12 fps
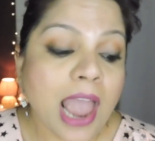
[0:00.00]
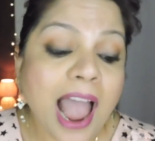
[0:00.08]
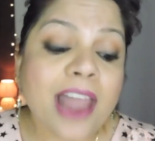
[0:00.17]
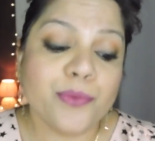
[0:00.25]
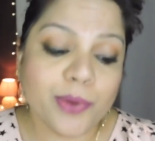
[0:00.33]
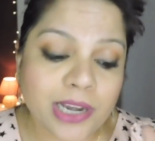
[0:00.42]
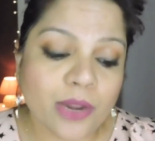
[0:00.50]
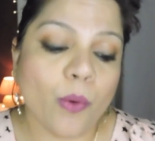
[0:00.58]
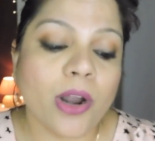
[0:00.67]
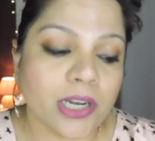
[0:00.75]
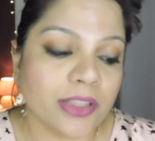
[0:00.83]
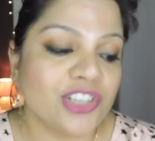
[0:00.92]
I really
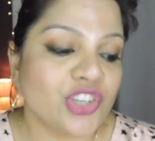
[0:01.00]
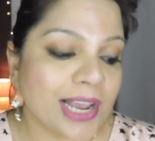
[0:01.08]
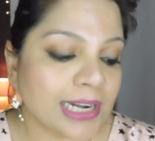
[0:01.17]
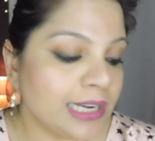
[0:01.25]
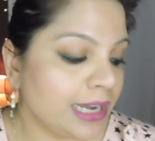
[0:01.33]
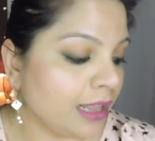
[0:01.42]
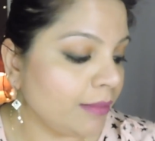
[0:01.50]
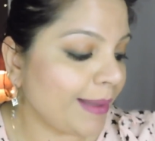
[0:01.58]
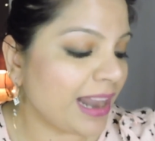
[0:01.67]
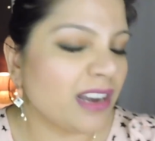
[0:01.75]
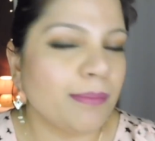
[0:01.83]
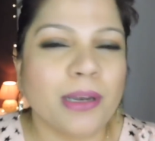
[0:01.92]
wanted the Jaclyn Hill
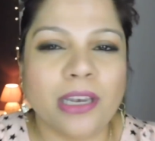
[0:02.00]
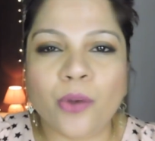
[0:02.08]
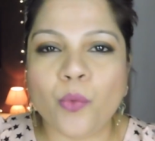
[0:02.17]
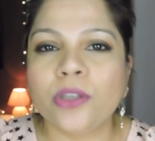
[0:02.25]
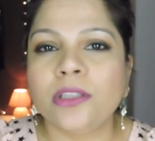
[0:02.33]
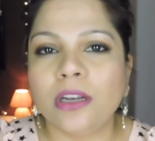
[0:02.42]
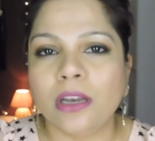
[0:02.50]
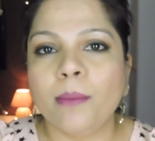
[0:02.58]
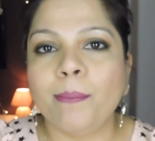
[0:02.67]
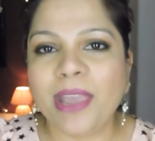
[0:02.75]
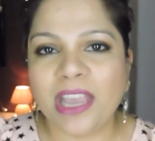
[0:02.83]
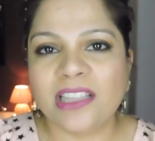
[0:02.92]
palette, but it was a little
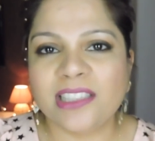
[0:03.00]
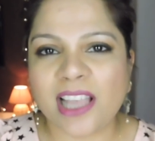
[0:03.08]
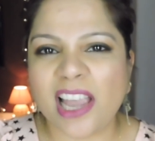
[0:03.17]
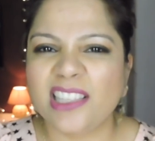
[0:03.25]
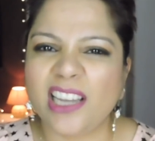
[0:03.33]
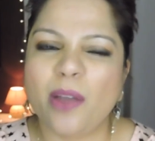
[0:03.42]
big in size,